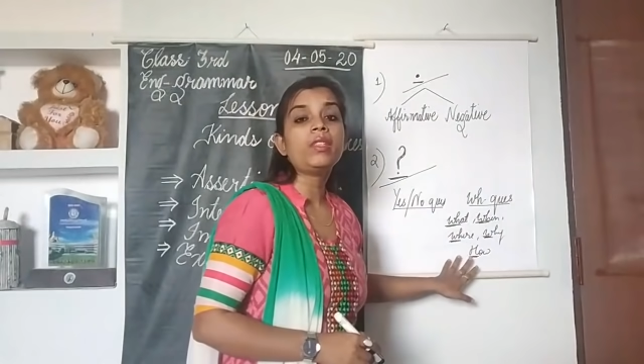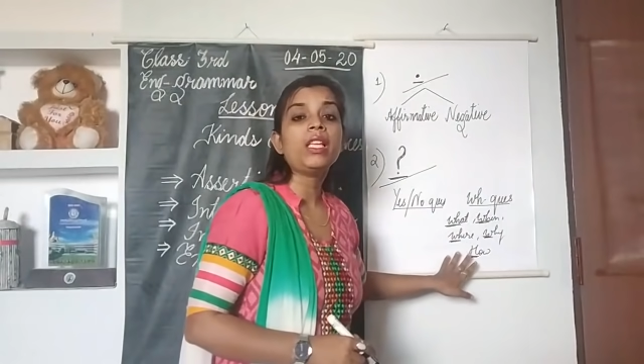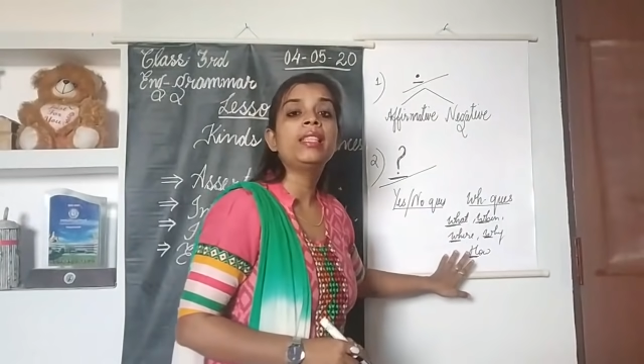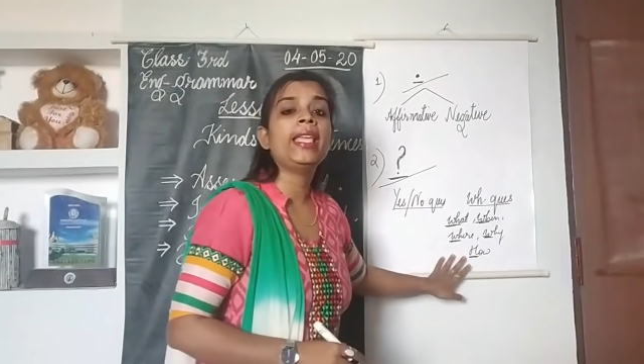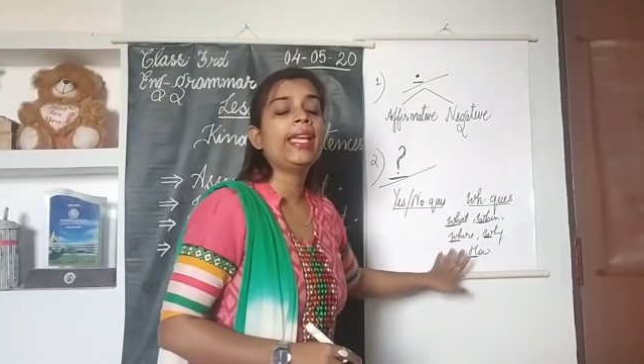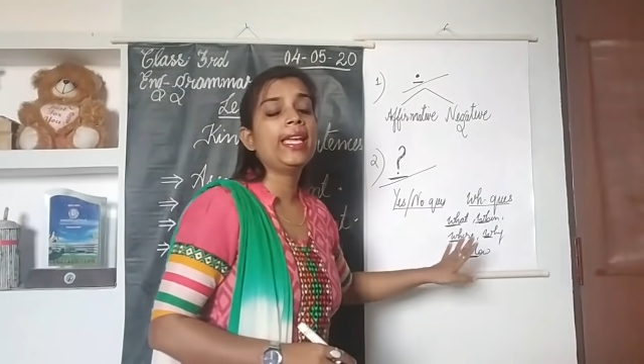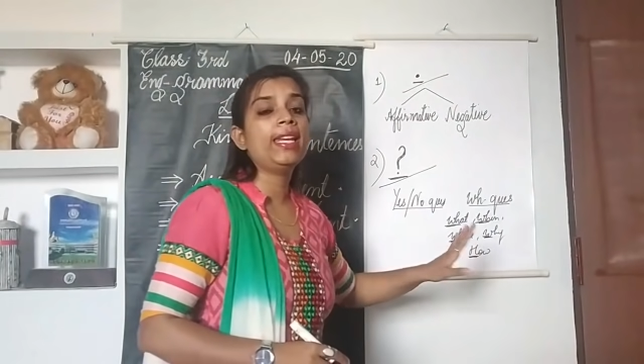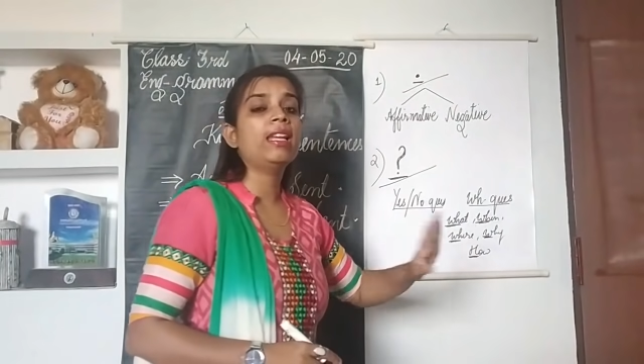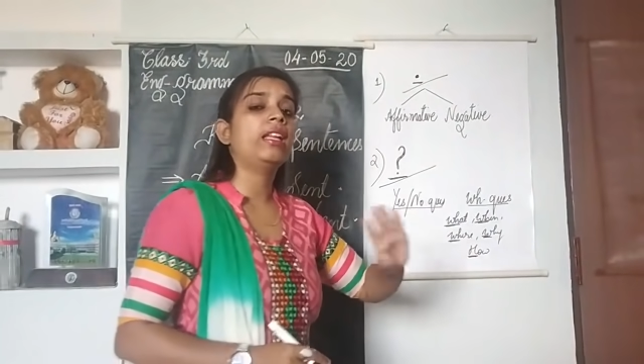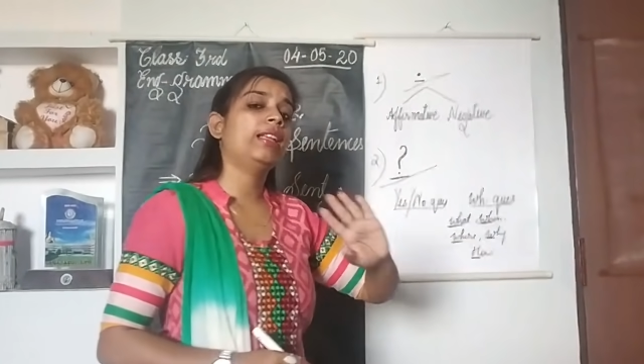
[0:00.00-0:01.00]
they
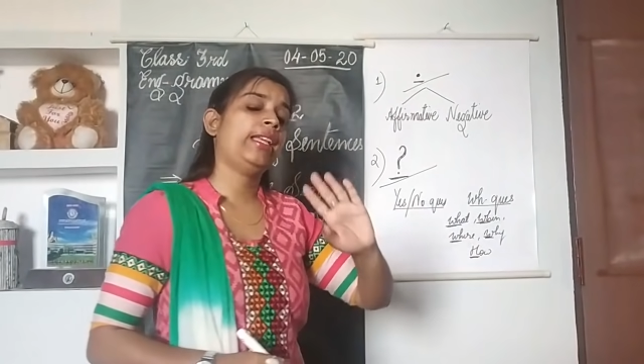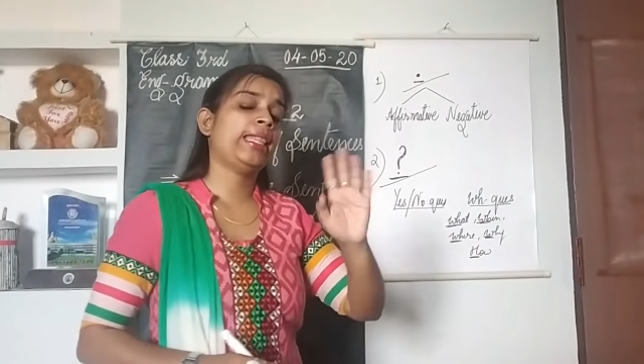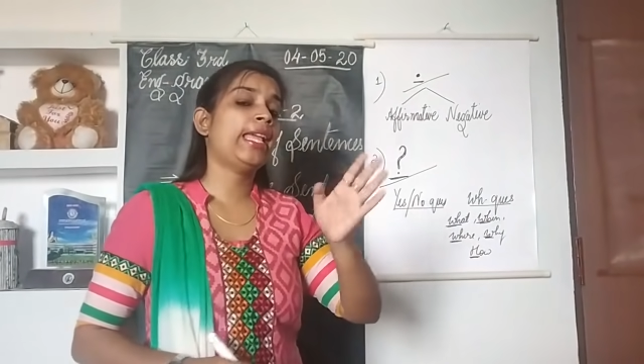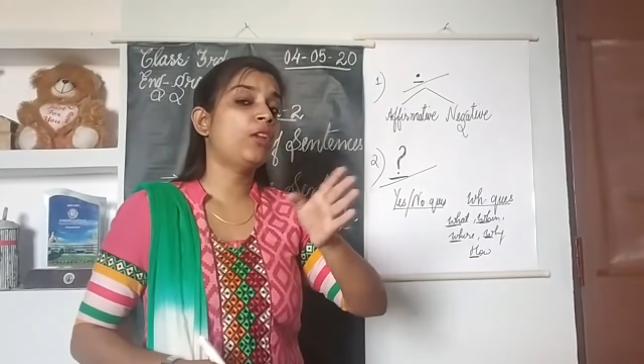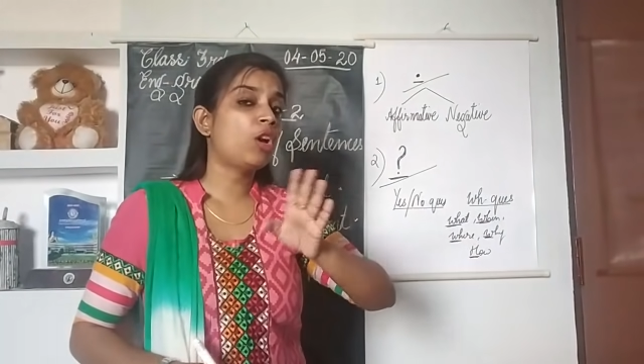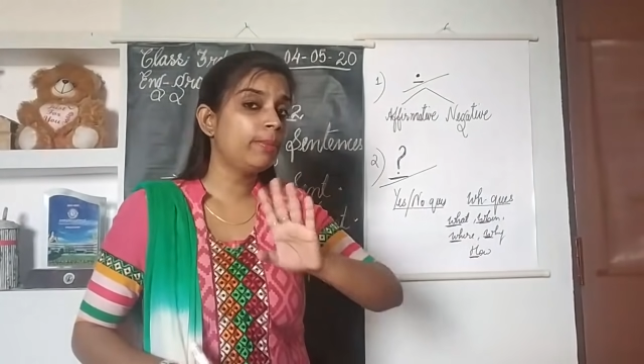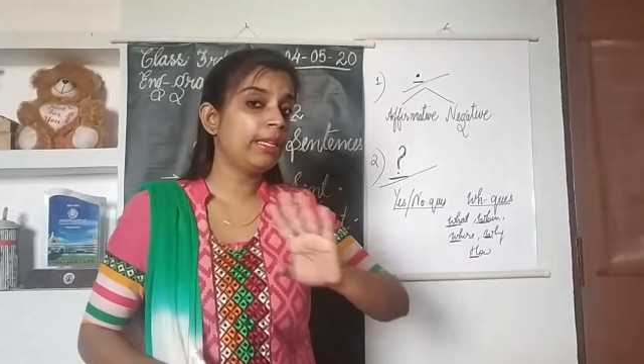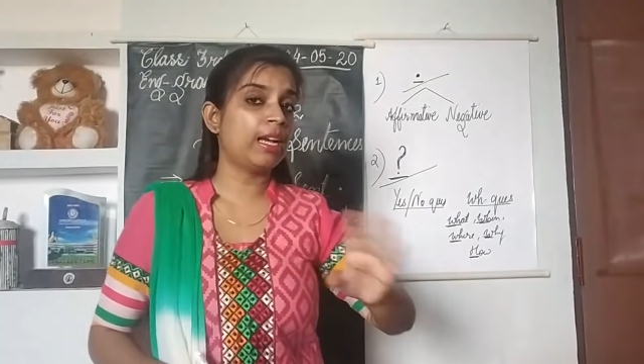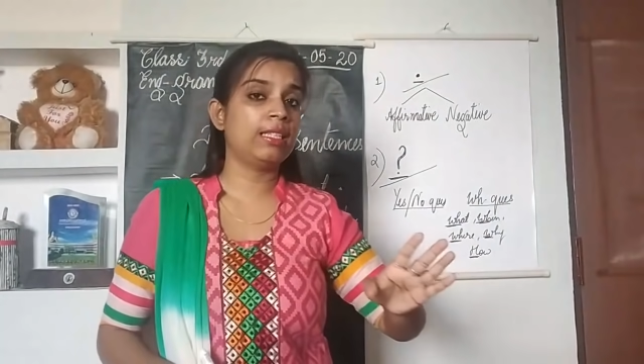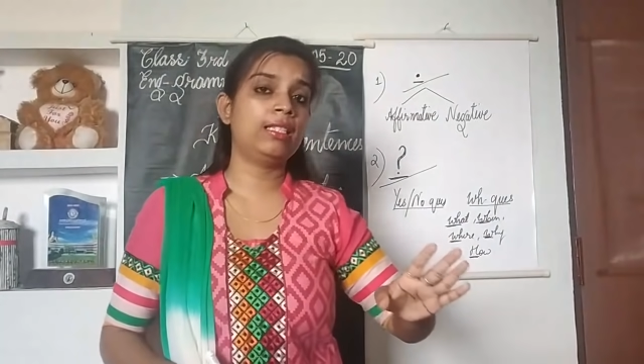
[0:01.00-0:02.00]
cannot be
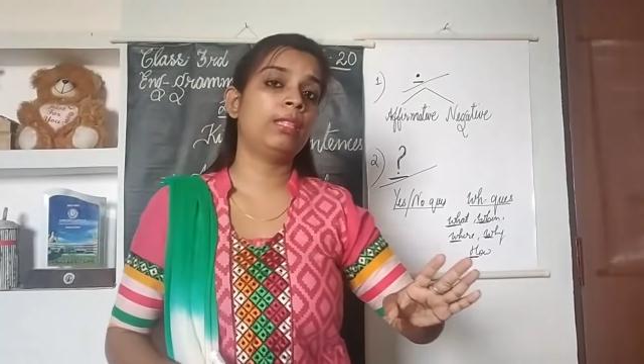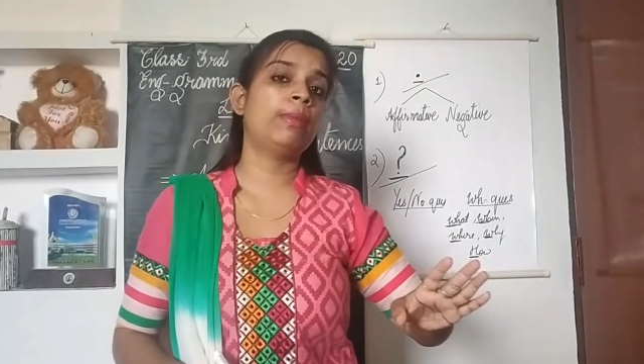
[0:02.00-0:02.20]
answered